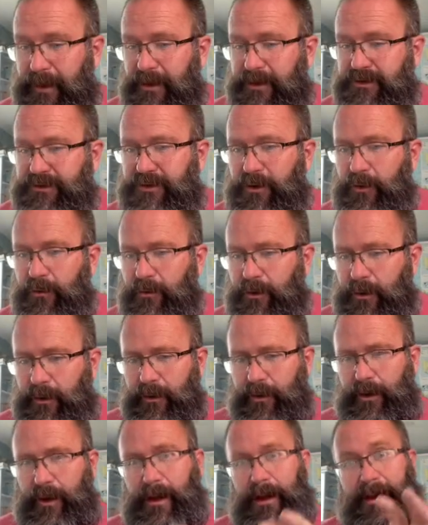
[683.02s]
So
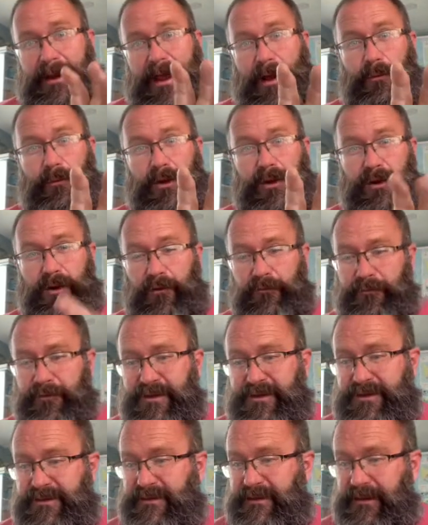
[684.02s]
now we're gonna go for
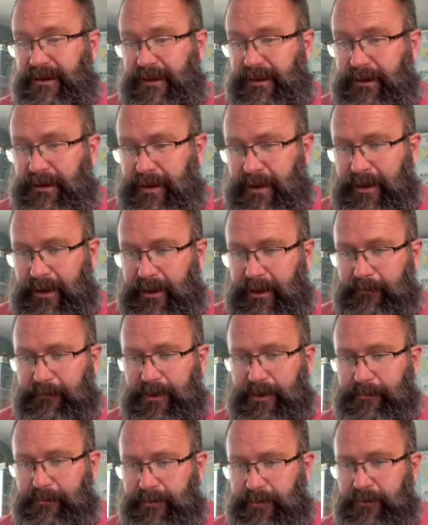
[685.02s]
the C,
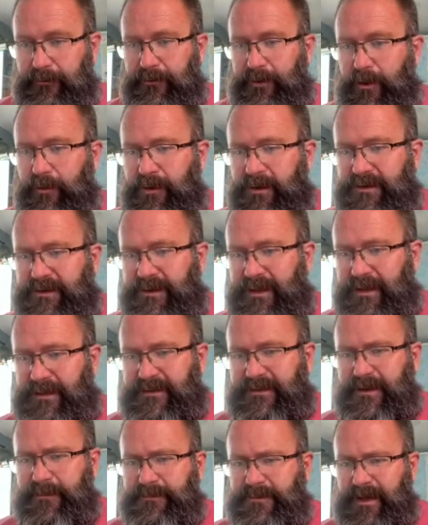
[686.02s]
and you'll notice that
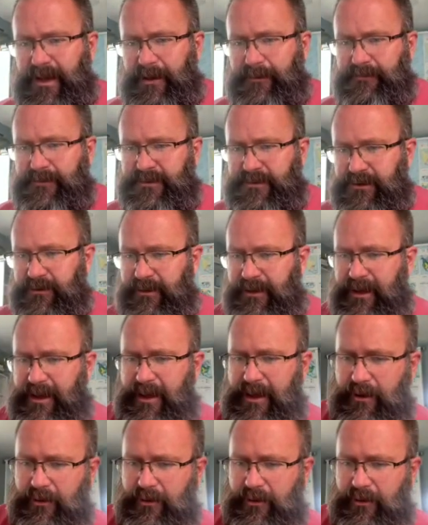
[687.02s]
sometimes you can't